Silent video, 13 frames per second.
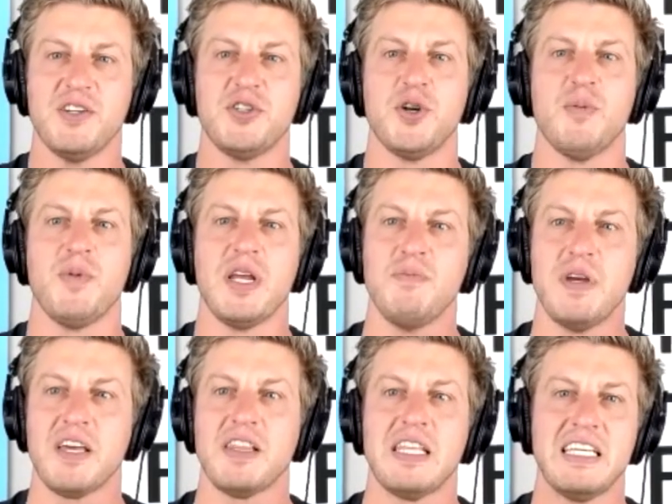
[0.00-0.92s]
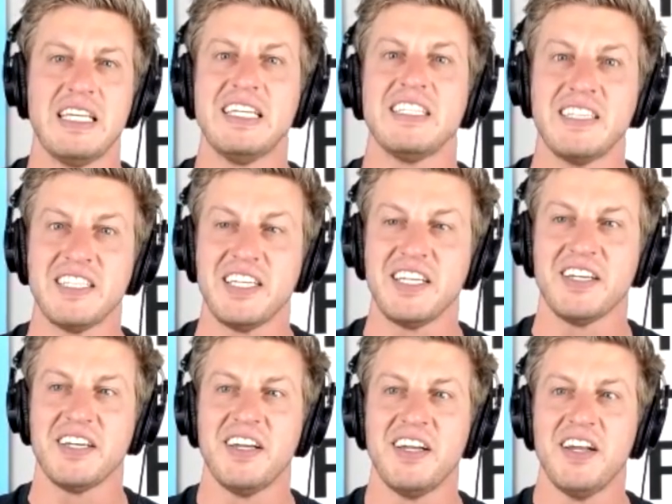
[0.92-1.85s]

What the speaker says: and Germany being the elite